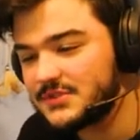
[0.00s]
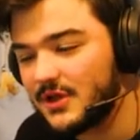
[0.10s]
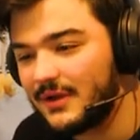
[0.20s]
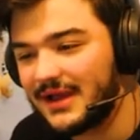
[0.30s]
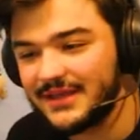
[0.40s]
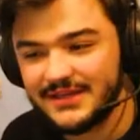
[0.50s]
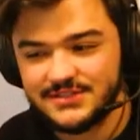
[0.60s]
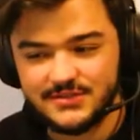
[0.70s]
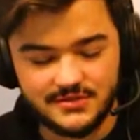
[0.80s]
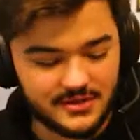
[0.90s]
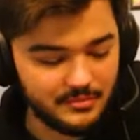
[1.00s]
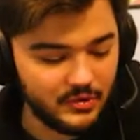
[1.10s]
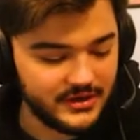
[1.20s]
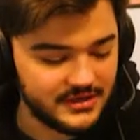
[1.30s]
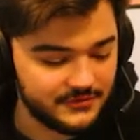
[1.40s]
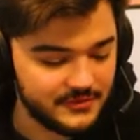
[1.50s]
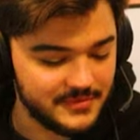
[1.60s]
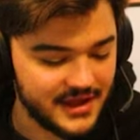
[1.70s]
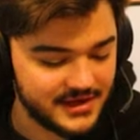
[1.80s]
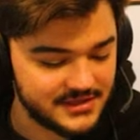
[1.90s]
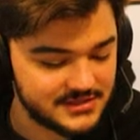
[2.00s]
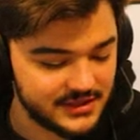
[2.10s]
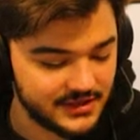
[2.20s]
So I guess the point from that is,